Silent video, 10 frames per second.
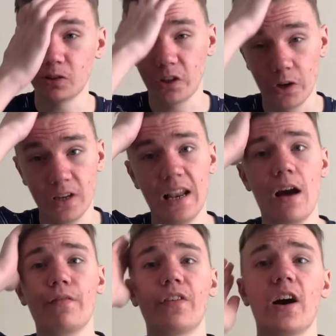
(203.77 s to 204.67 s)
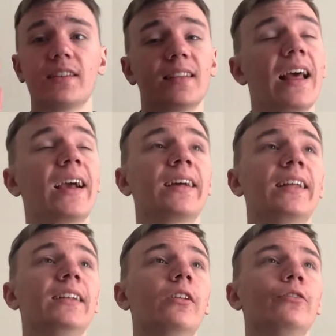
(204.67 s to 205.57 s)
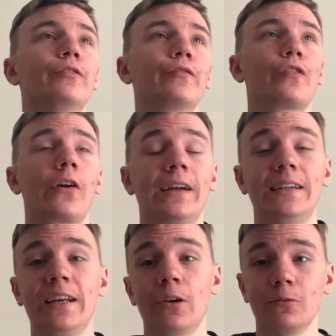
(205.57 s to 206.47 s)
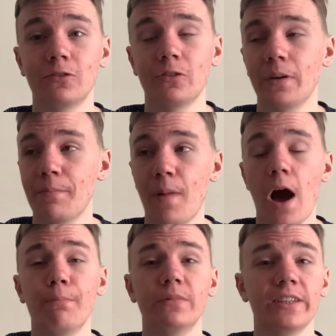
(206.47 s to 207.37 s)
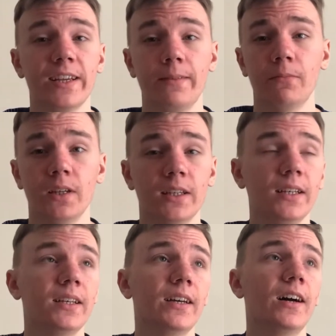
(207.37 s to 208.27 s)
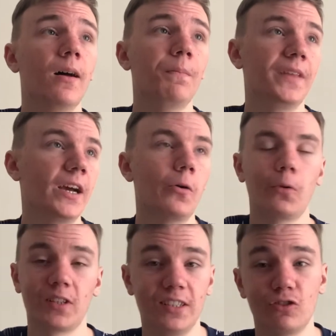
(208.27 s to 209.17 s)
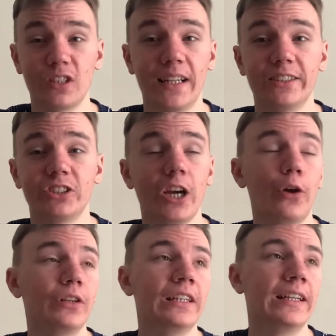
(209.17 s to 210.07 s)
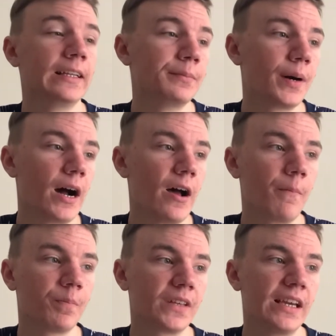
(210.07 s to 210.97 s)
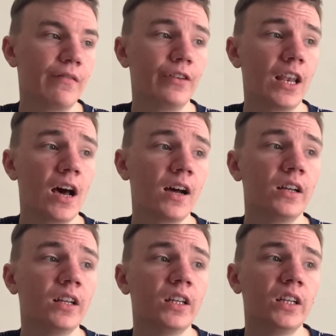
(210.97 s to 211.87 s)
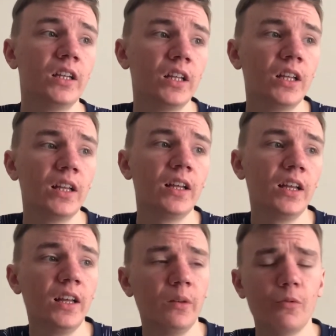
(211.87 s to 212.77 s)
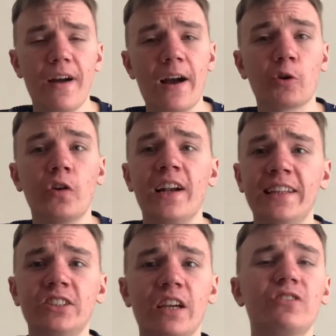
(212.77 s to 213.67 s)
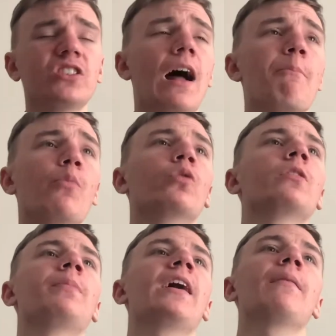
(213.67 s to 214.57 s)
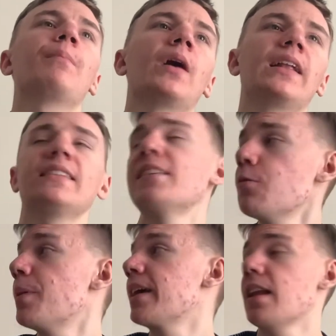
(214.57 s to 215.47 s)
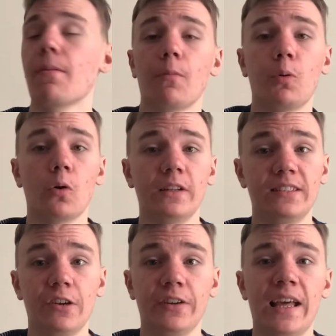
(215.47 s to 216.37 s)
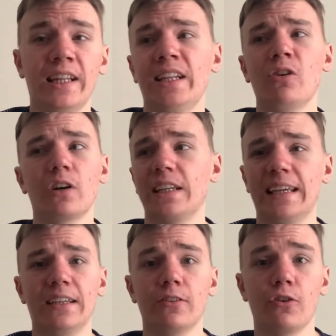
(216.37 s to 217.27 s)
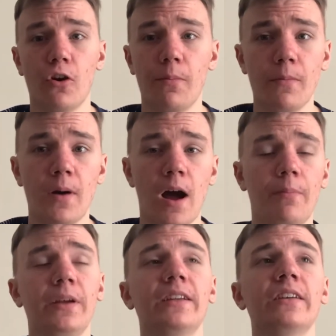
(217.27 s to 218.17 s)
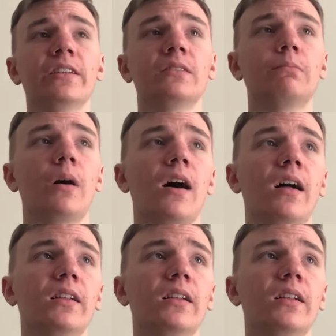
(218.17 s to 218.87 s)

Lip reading: 2-0 up first leg and they lose 3-0 to a pub team. Orsic ran the show, didn't he? But Villa, with that Grealish, they've stumbled a bit, but they're still picking up the points here and there. They're not going to get Europe, in my opinion, but